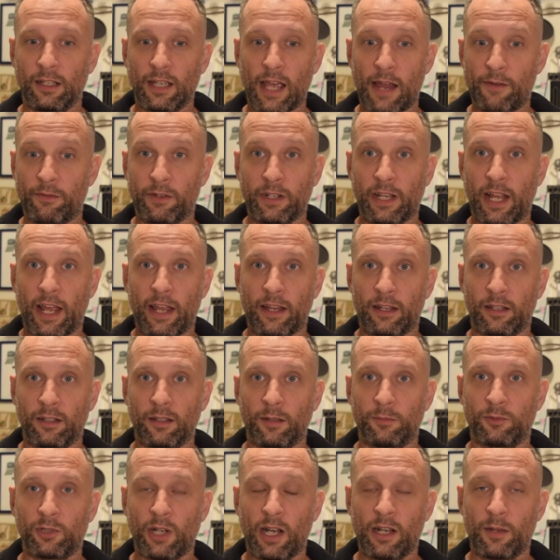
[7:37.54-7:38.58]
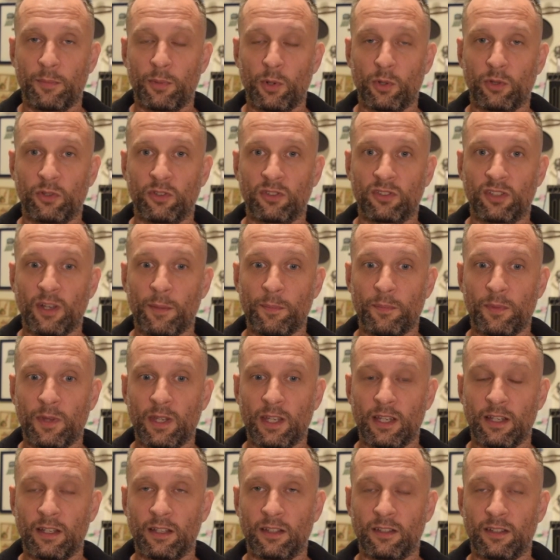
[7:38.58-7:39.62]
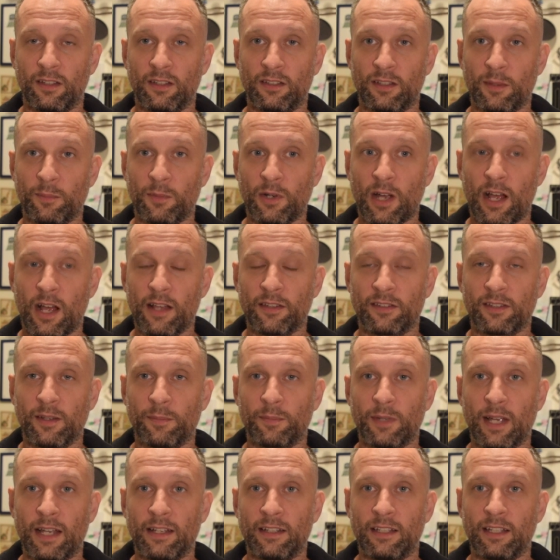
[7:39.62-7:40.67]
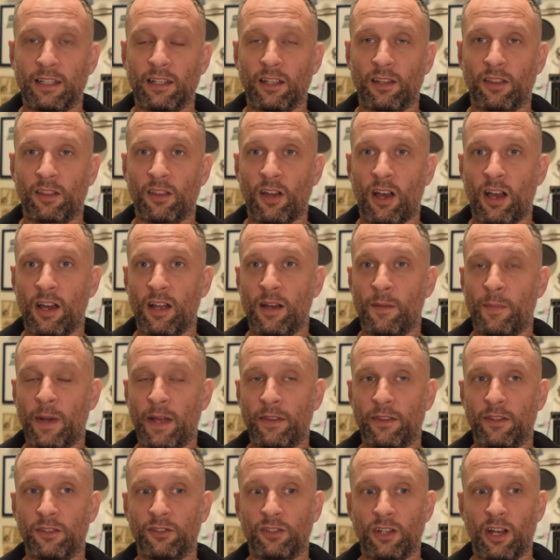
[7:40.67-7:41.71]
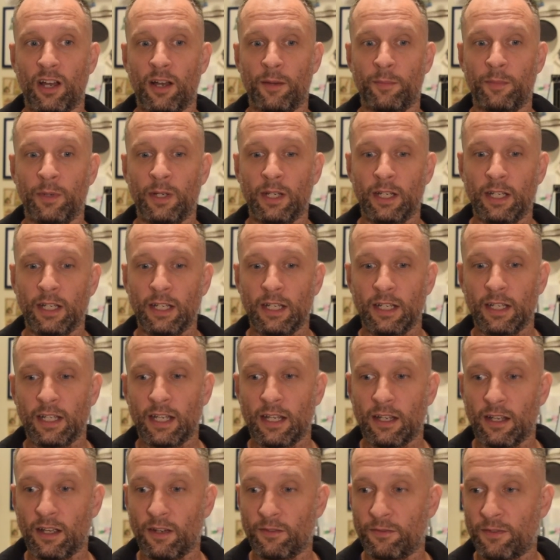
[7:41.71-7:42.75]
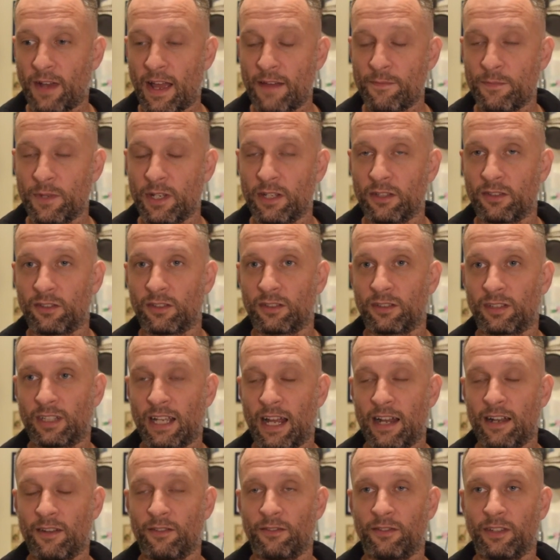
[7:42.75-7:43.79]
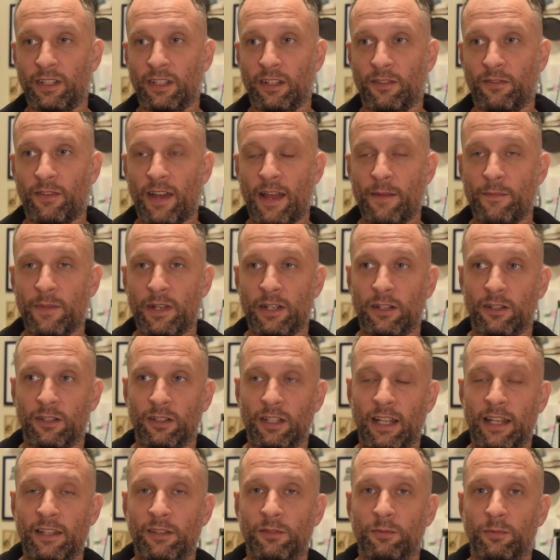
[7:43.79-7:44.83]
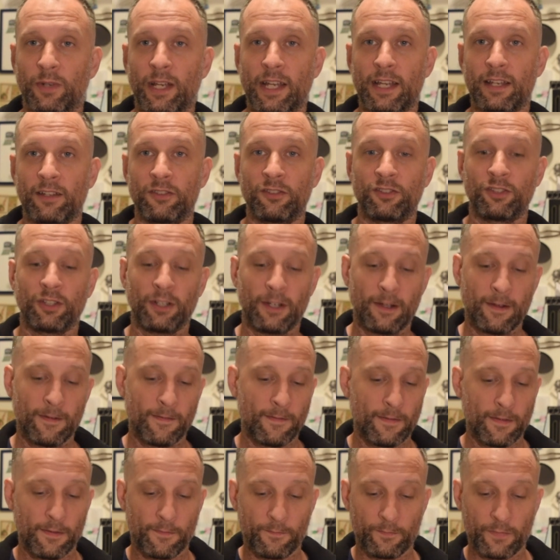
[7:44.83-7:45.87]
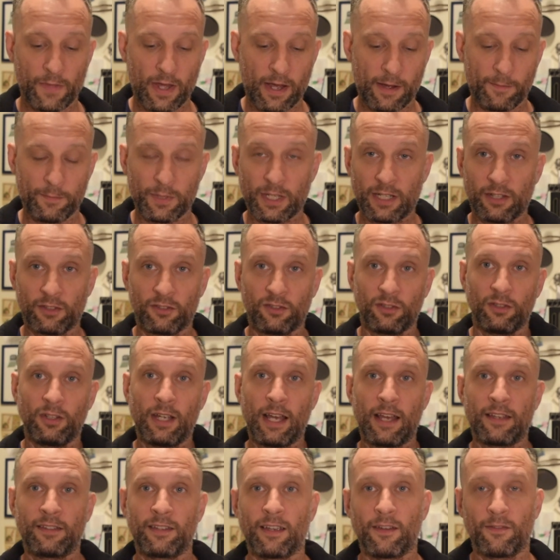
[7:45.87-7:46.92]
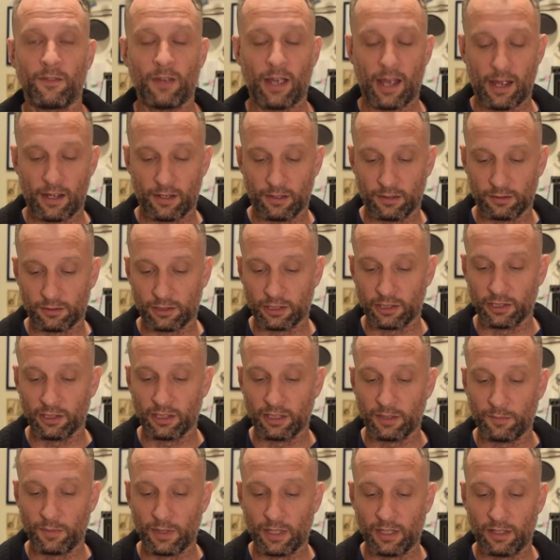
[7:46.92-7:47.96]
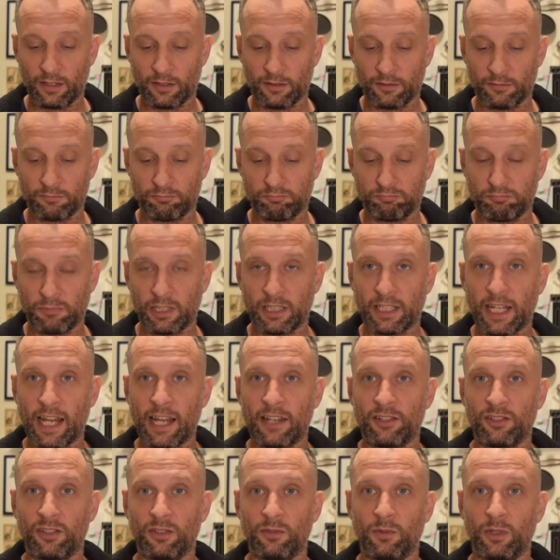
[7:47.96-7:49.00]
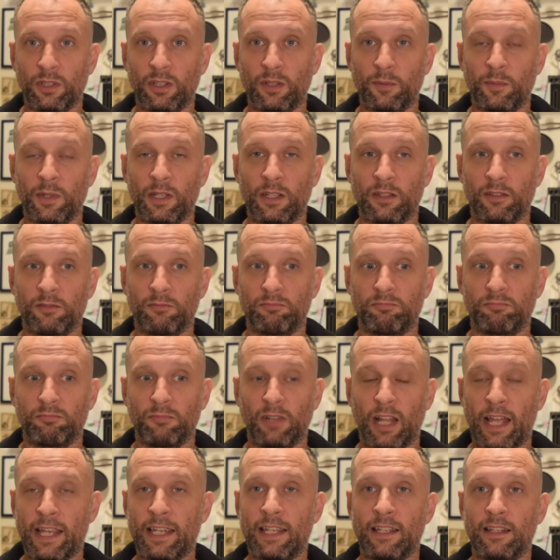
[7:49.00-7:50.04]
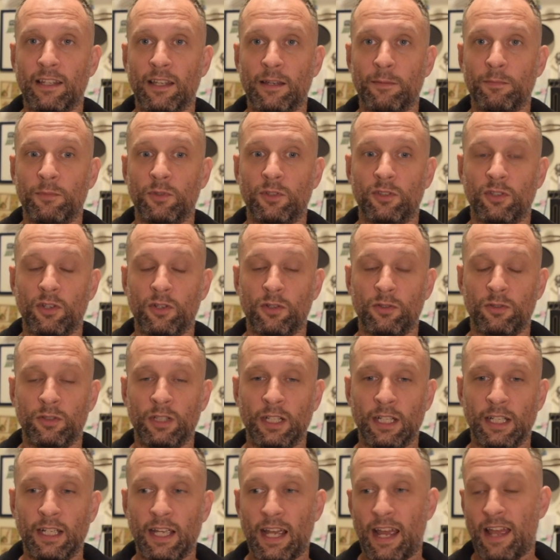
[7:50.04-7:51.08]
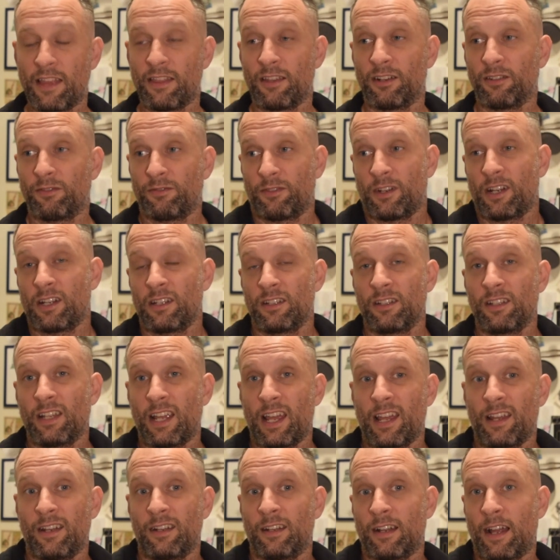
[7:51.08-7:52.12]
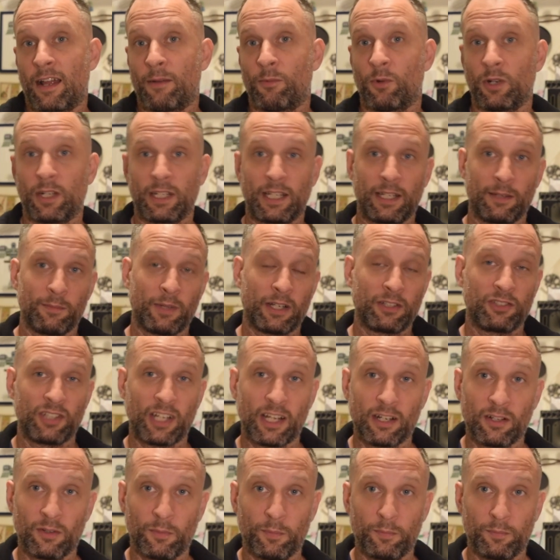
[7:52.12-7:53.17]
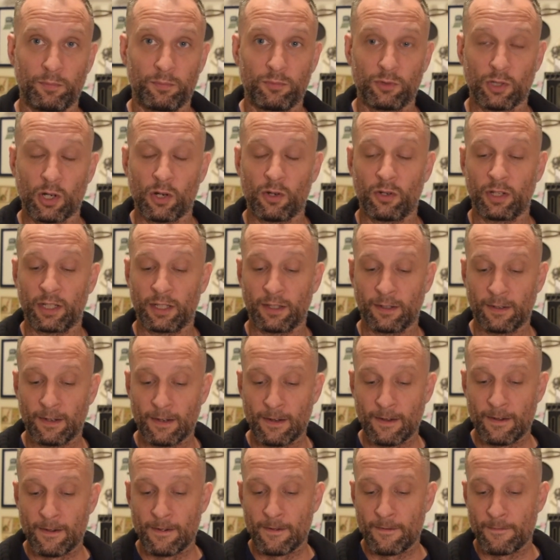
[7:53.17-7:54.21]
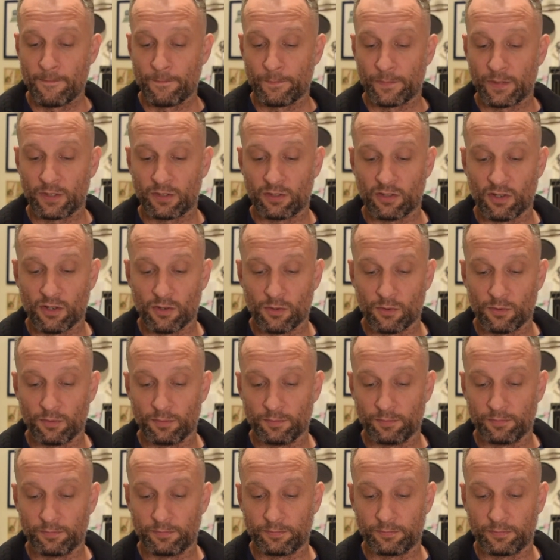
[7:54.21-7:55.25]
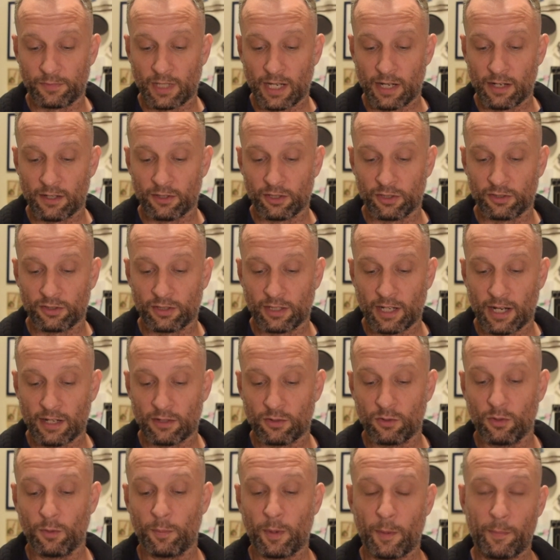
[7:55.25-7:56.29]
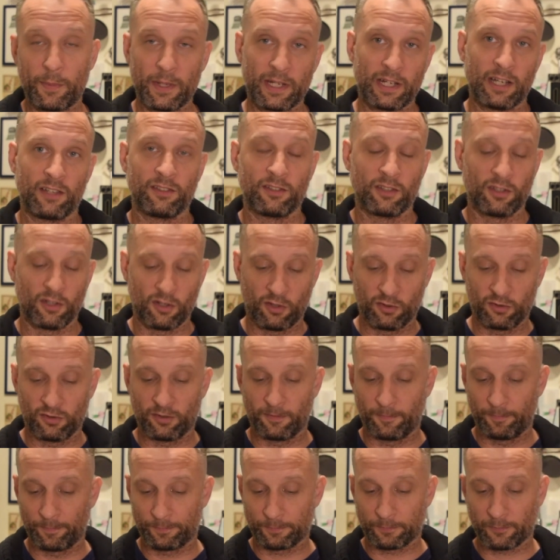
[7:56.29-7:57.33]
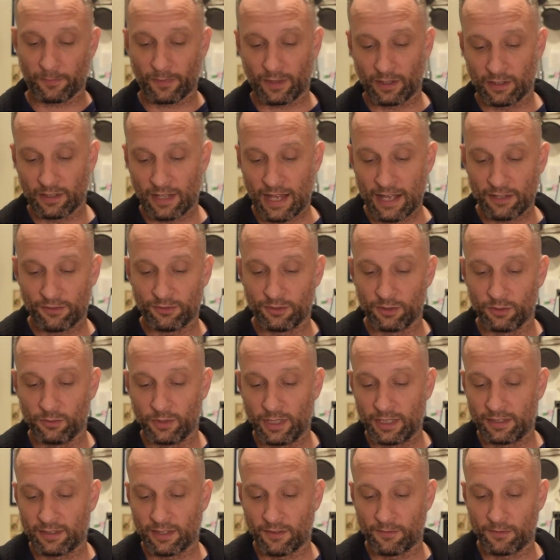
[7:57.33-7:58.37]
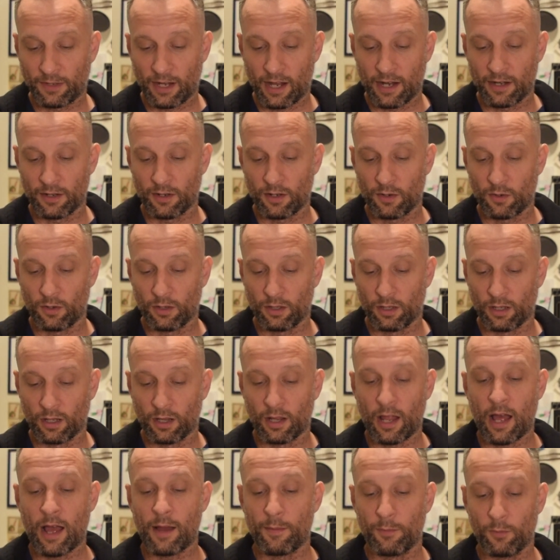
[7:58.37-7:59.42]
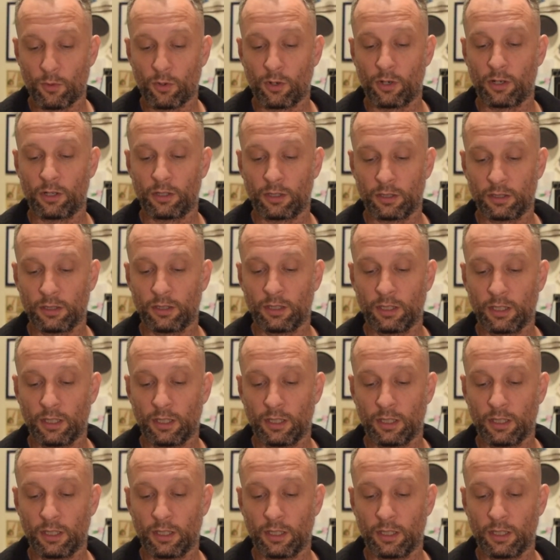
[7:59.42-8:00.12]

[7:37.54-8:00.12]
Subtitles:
every day. I'm trying to post something, some concept, idea, thought about the job, 5 minutes, kind of in the 5 minute or less range, because you guys have clearly been engaging with them and liking them. So, and they're fun, and I want to keep my channel growing. So they're just kind of cool. But because of those, the last few weeks I've gotten a lot more